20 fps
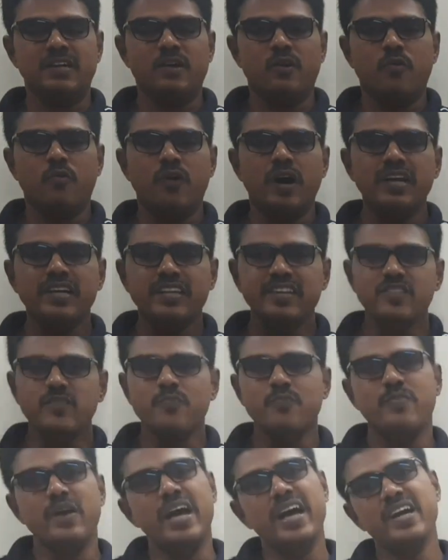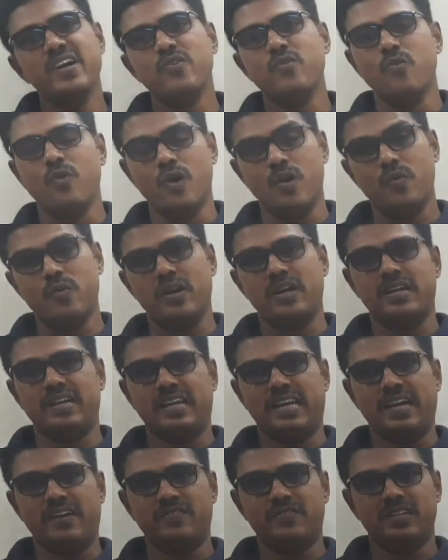What is bank
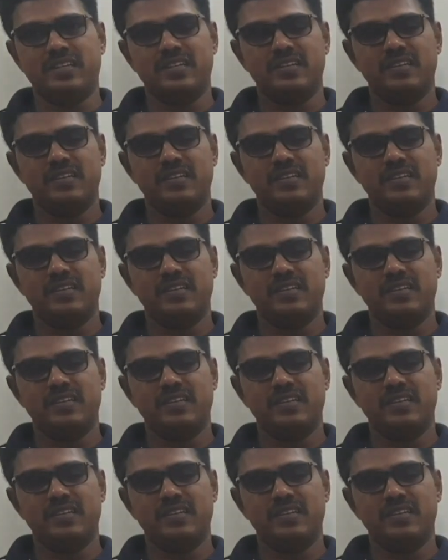overdraft?